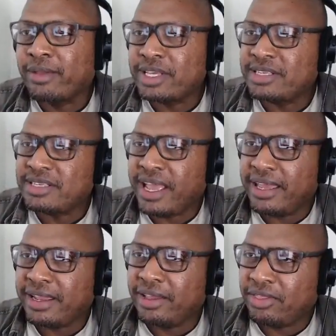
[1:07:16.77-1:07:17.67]
this is an
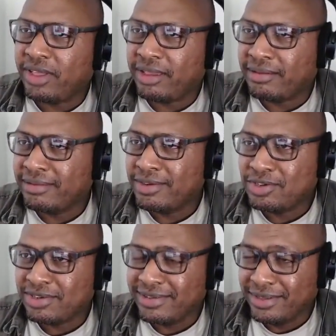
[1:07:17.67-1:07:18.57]
etiquette thing. You
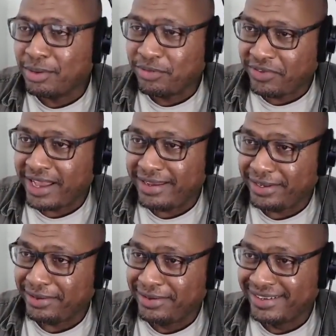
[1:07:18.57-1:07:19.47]
should notify a
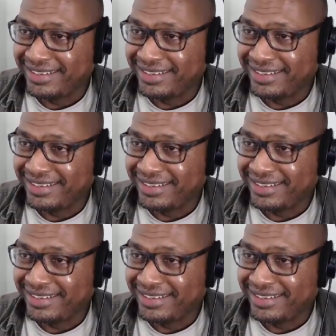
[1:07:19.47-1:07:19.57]
dude.